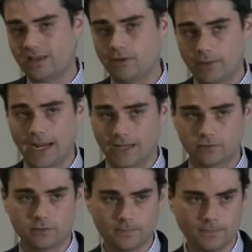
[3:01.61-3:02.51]
as dead
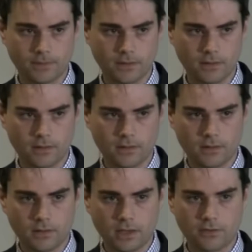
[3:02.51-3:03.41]
rats.
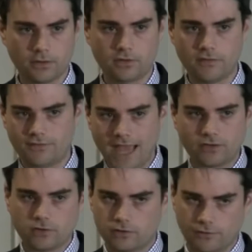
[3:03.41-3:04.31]
Okay, there is a
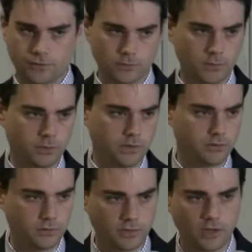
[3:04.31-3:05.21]
vast difference between
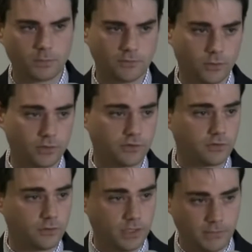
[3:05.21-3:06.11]
the two sides, but of course
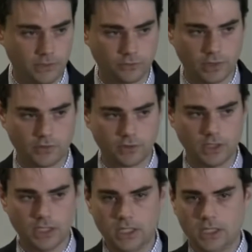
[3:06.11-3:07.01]
this
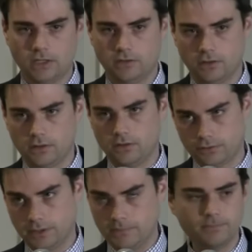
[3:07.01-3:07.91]
administration,
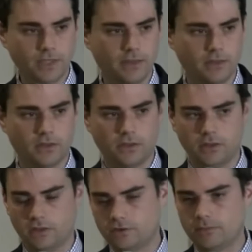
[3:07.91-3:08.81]
this
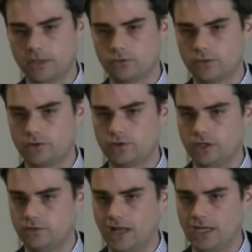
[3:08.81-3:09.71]

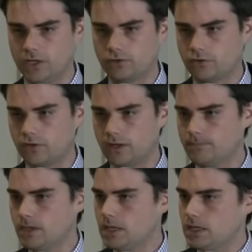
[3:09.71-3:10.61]
administration is not
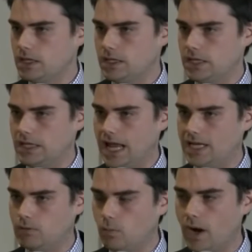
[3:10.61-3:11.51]
interested in
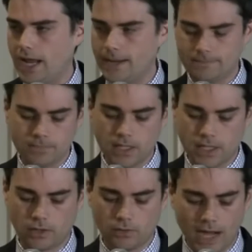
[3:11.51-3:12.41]
any way
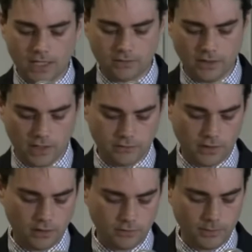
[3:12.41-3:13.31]
in cracking down on
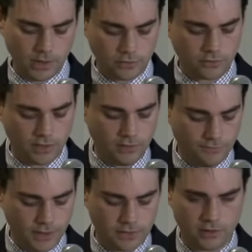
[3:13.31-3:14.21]
terrorism. They're interested
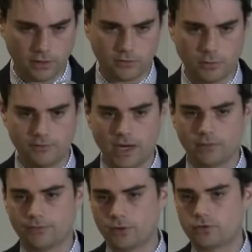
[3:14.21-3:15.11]
in funding terrorism. We've
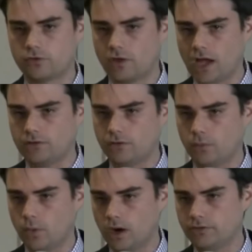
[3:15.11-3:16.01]
now reversed sides in
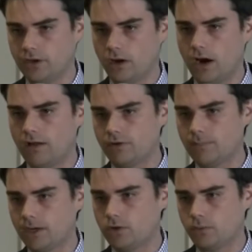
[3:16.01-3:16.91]
the war on terror.
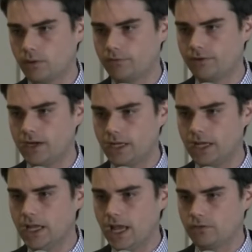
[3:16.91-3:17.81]
Everybody who we were
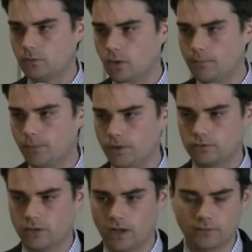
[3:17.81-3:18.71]
fighting has at one
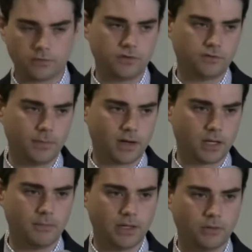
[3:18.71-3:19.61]
point or another received
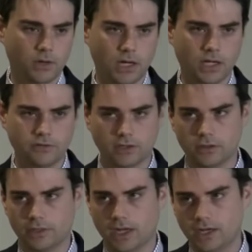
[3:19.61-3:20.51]
American money or guns,
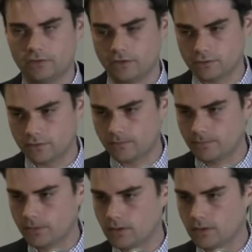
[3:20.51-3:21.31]
including ISIS,